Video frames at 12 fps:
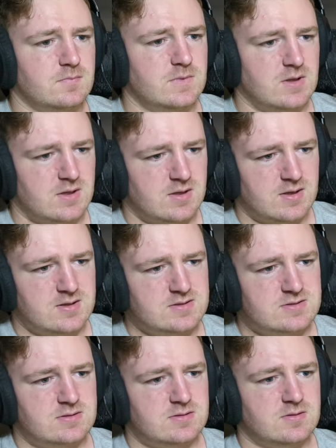
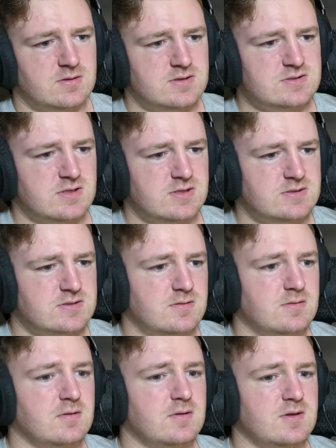Nice. Good assist.
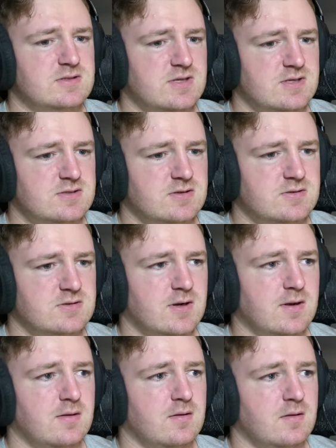Good assist. Good
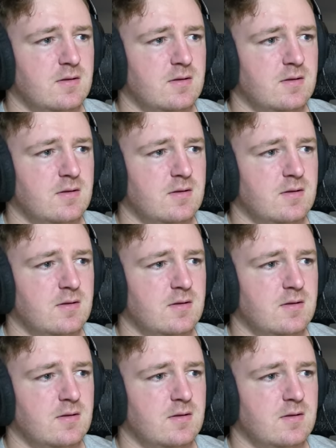try.